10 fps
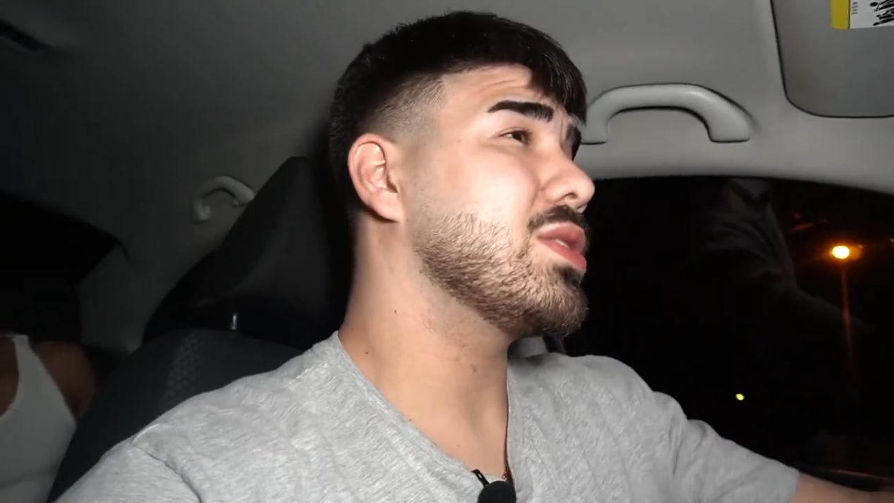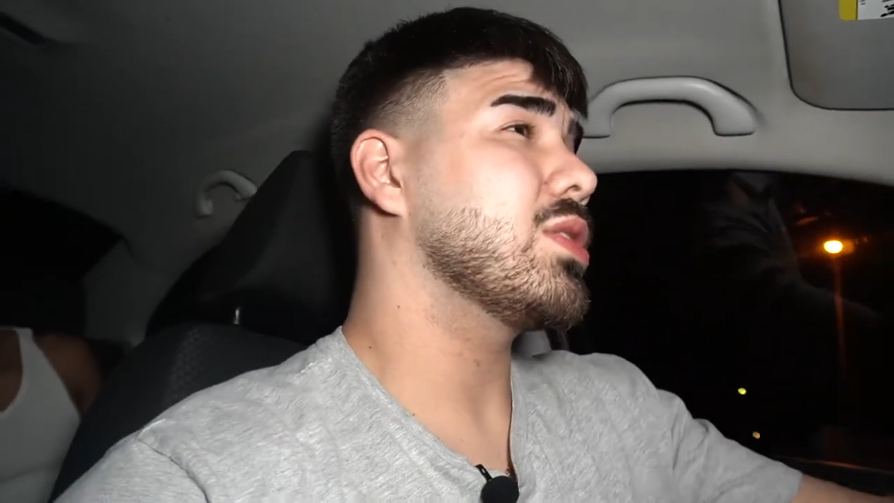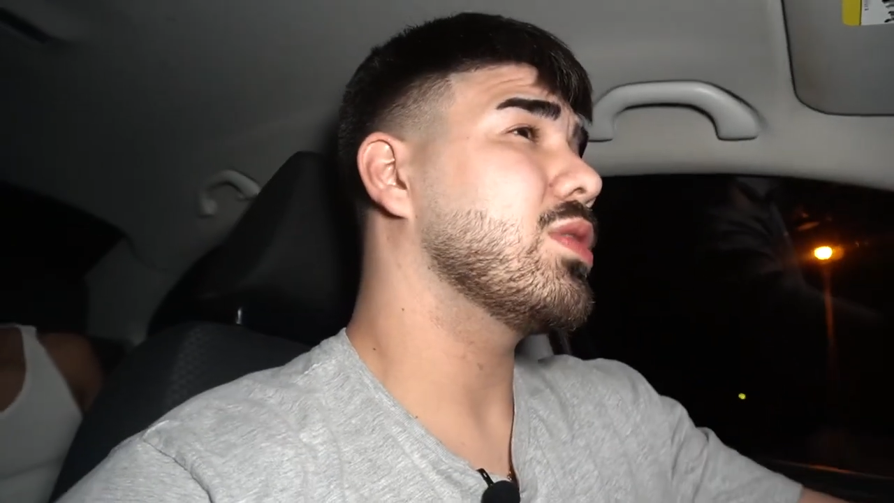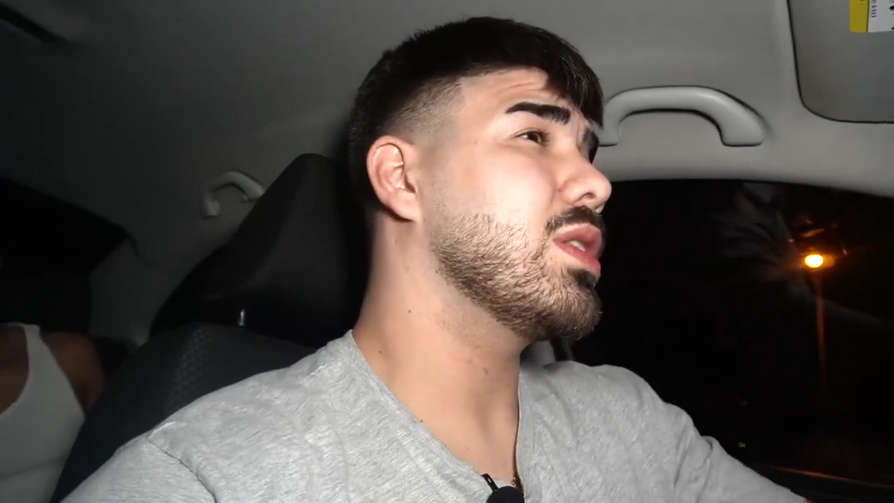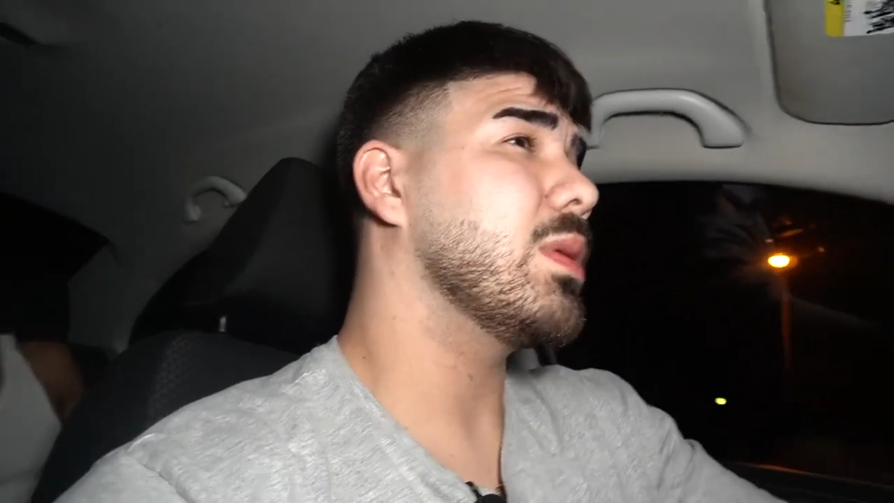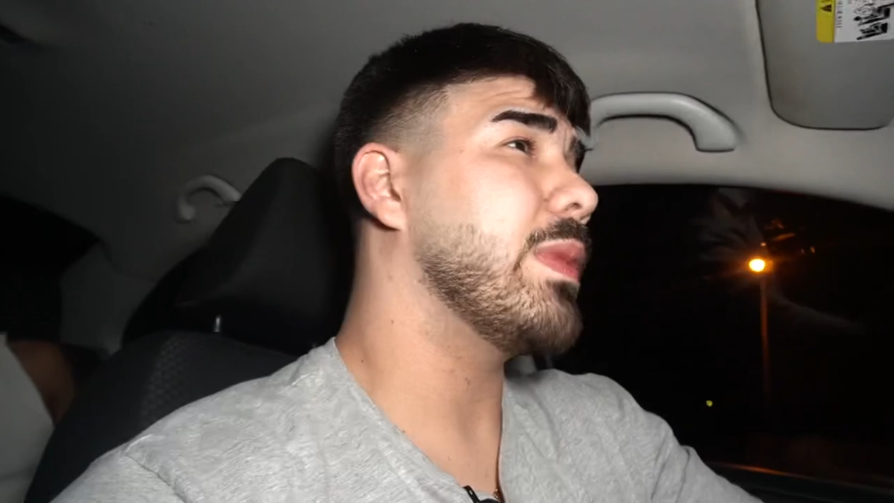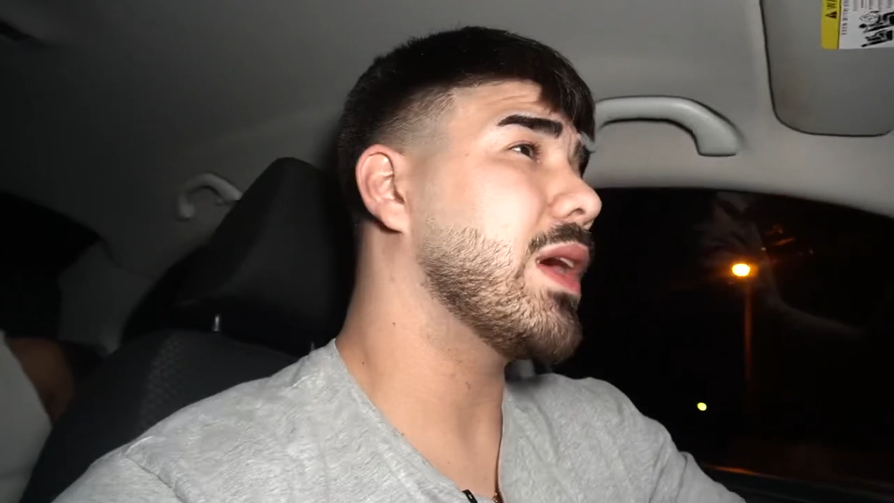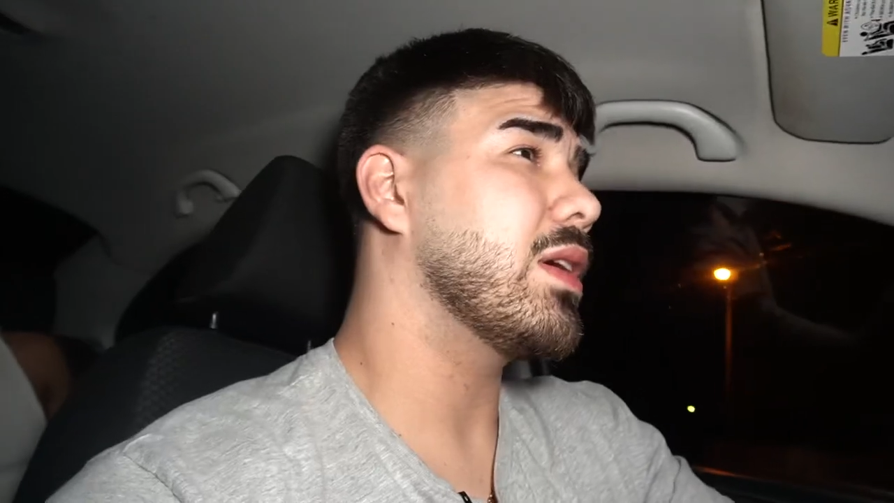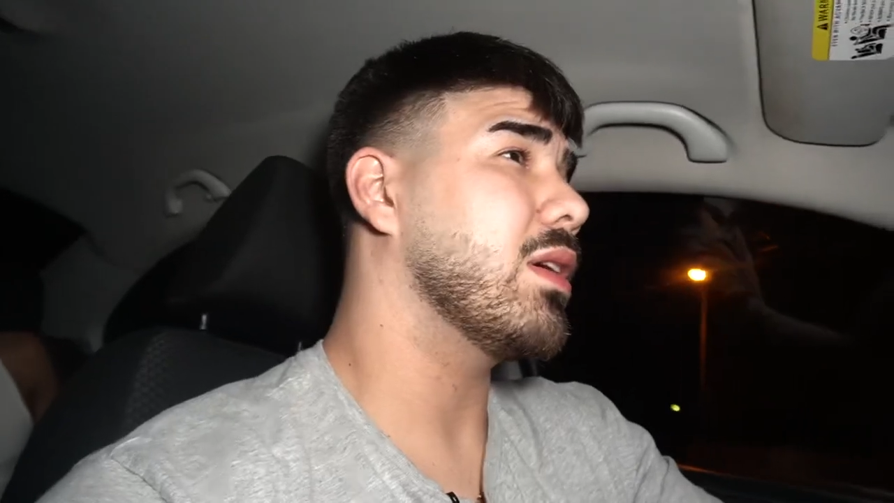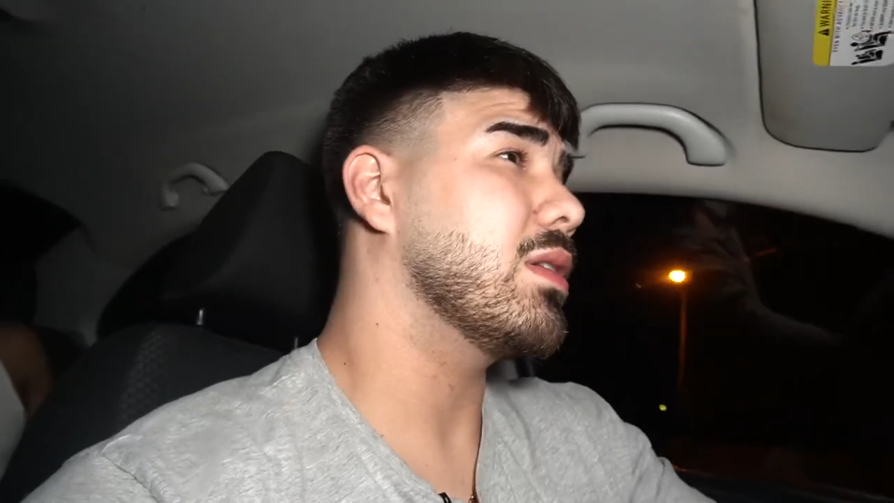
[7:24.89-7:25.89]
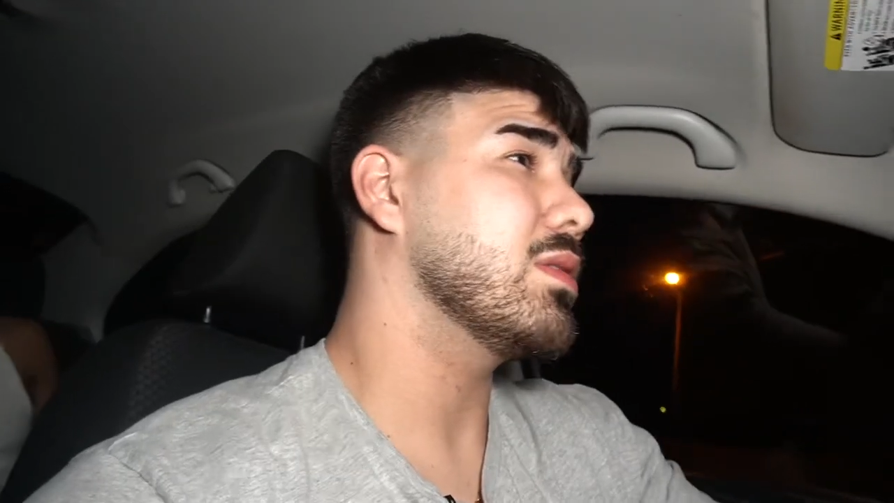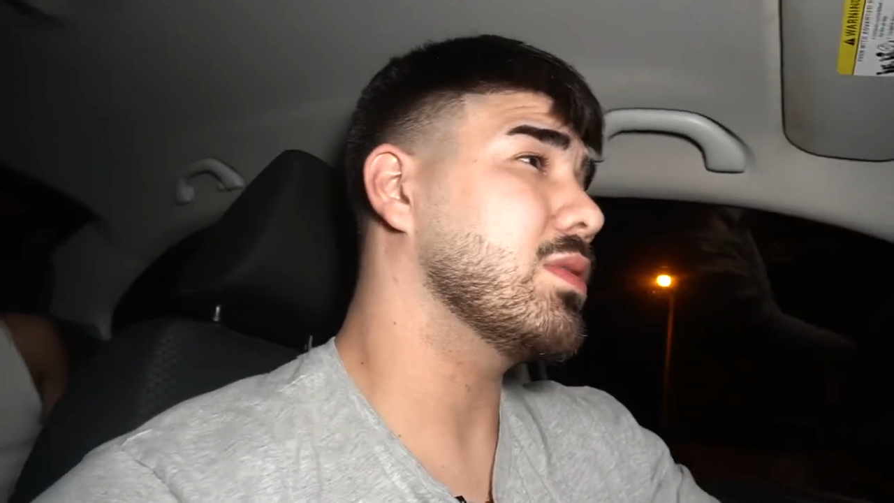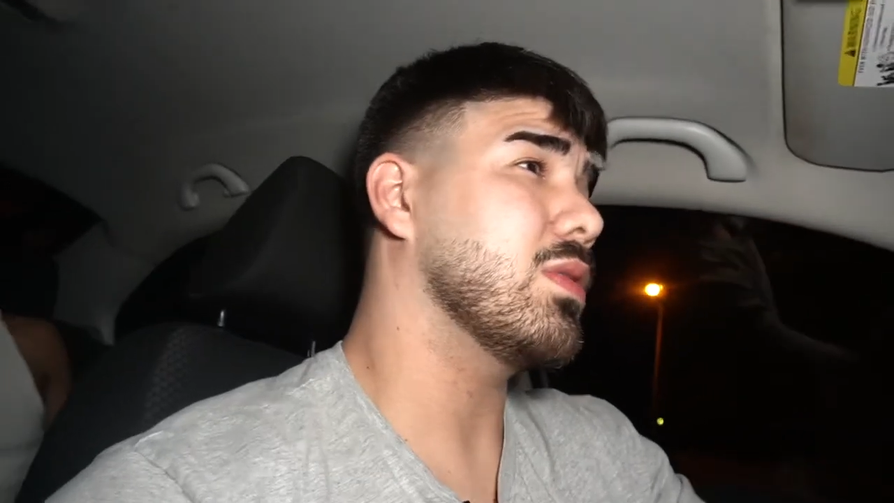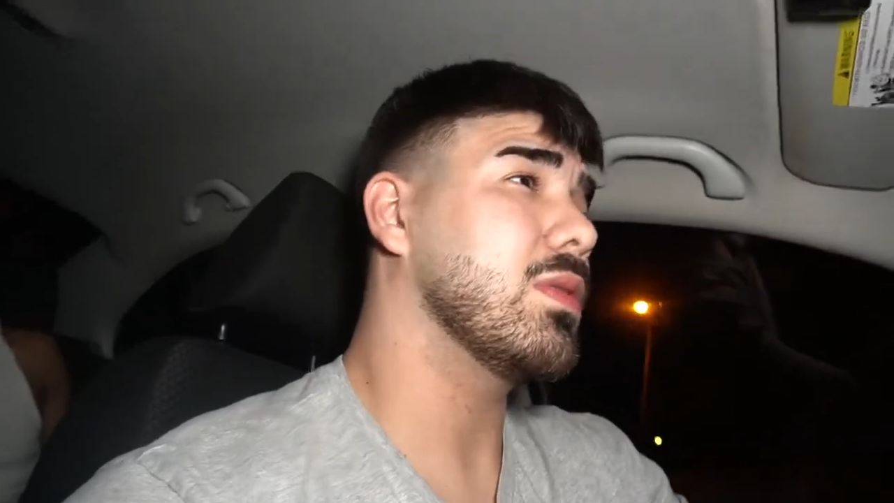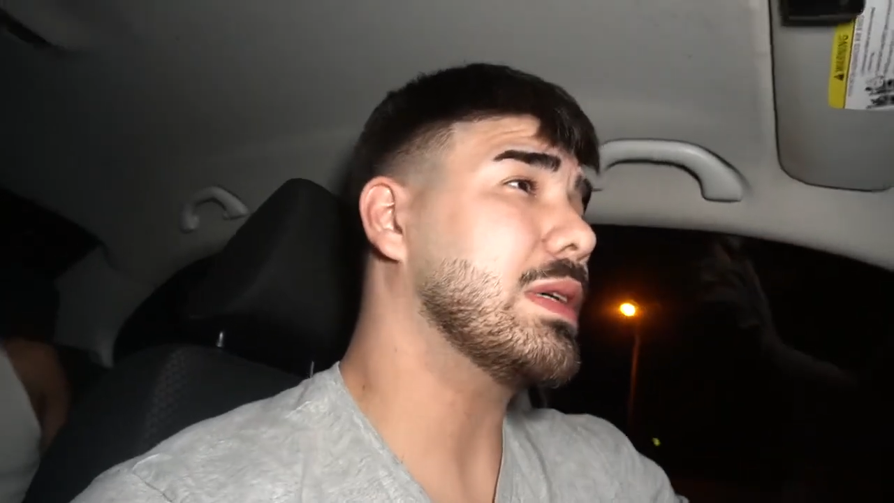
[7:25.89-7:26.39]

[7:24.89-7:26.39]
turtle in their backyard. So